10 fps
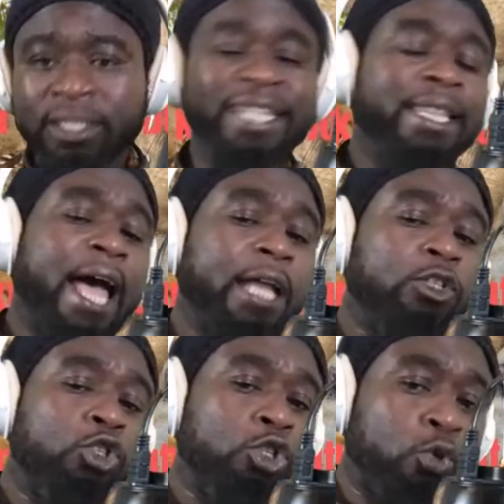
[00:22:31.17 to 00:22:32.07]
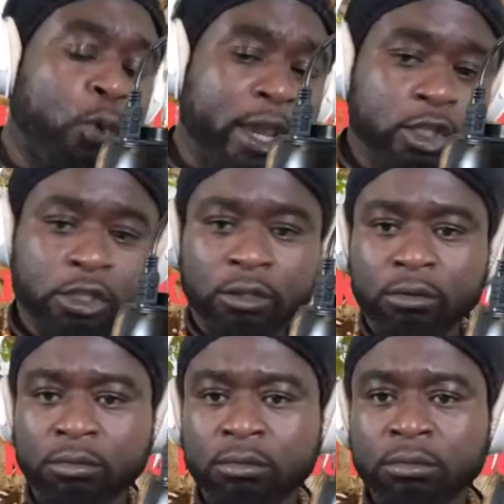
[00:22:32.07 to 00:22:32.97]
The land
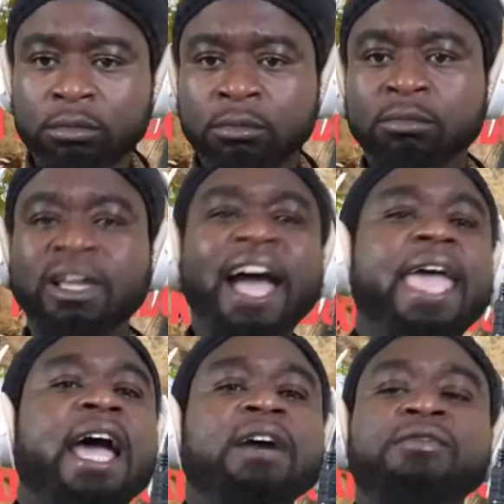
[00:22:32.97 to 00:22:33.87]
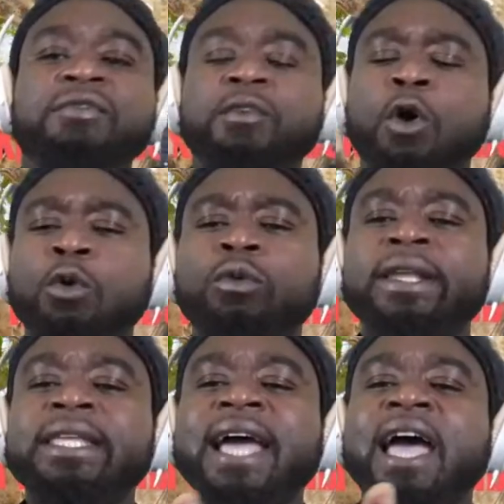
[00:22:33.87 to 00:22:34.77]
situation, I have
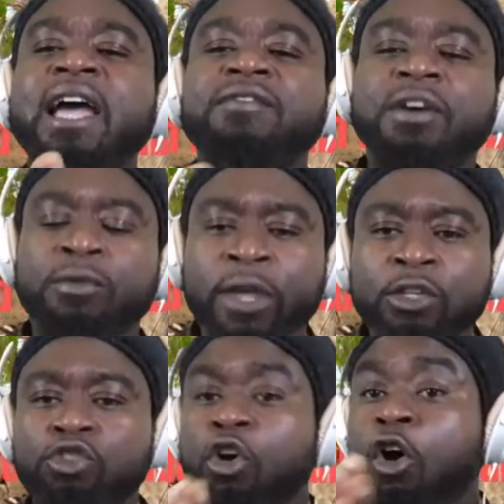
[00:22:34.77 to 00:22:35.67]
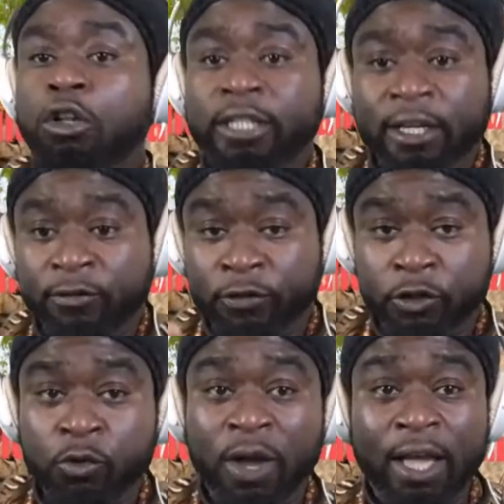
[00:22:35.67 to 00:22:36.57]
arranged all that for
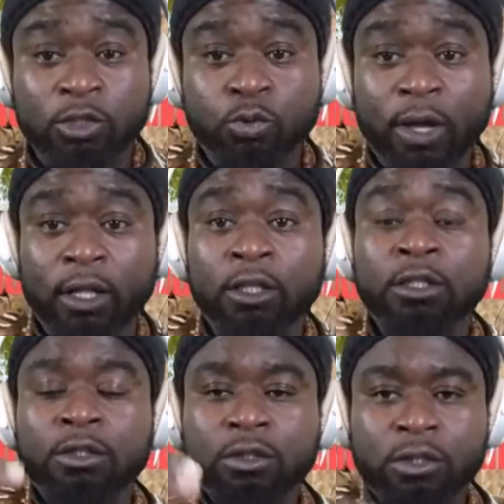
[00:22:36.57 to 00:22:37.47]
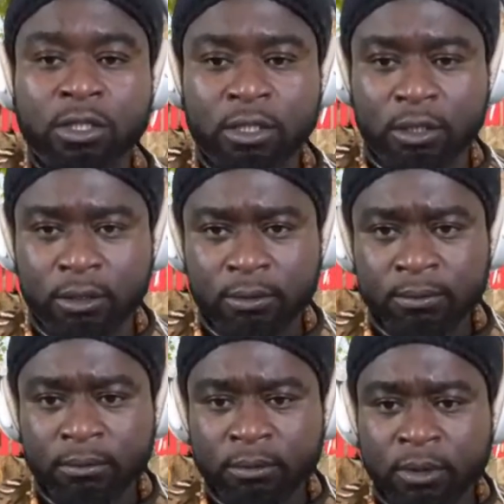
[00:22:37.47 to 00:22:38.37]
you as well to see,
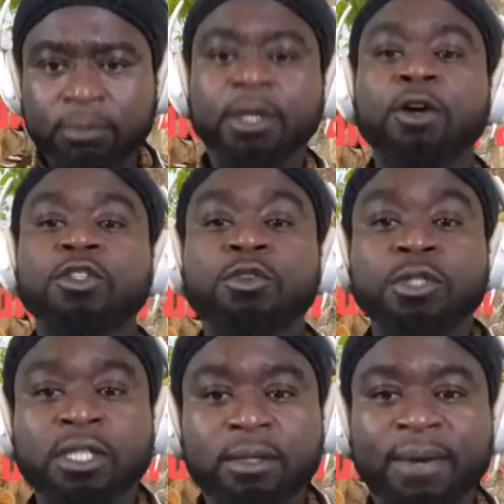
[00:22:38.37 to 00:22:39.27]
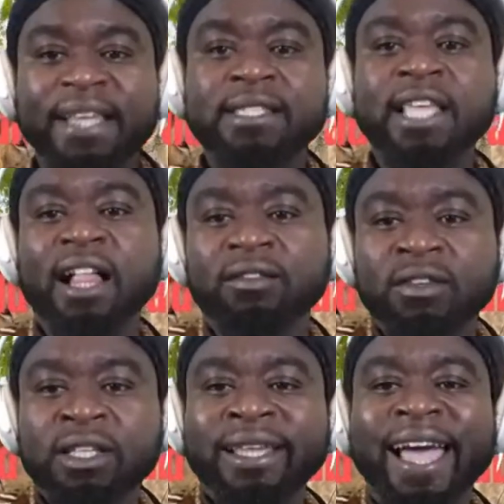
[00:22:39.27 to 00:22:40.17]
because you see,
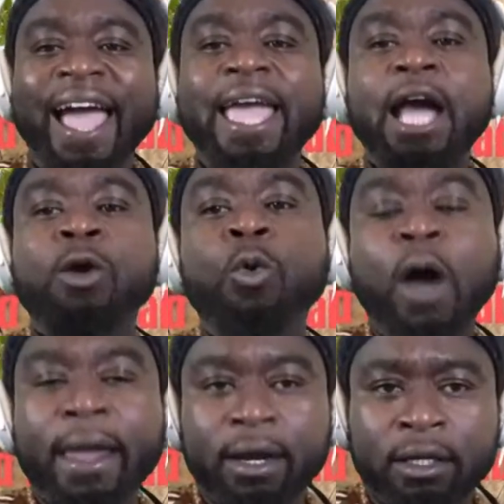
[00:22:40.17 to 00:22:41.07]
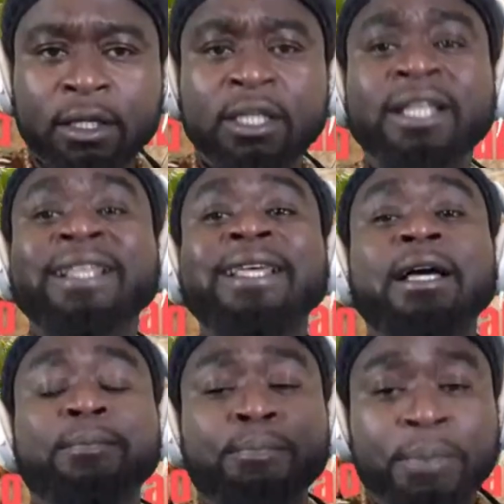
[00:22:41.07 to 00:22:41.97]
myself, I acquired
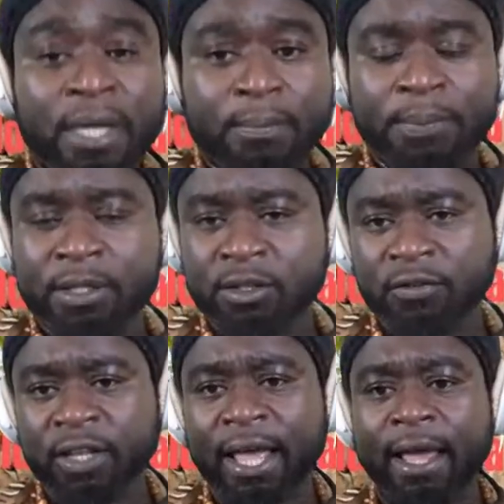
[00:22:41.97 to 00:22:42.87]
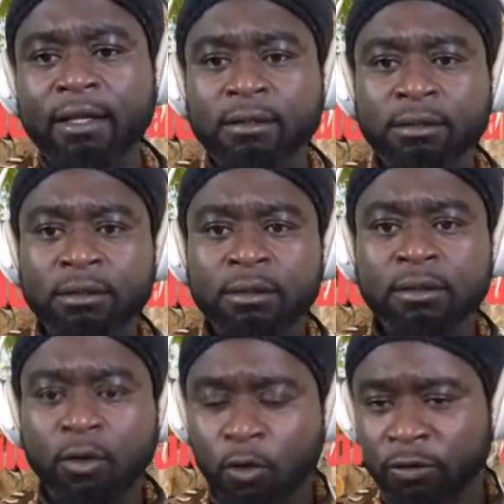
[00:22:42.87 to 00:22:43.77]
a big piece of land
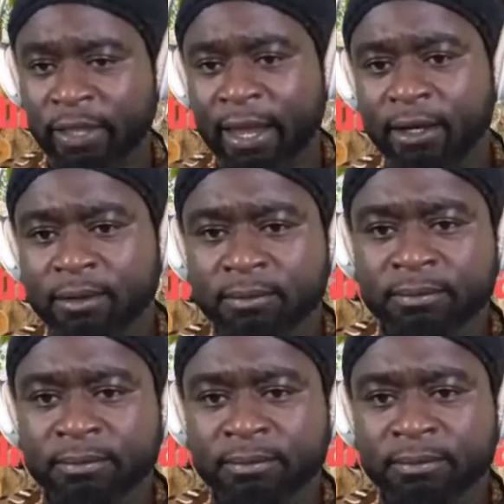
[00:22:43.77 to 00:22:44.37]
over there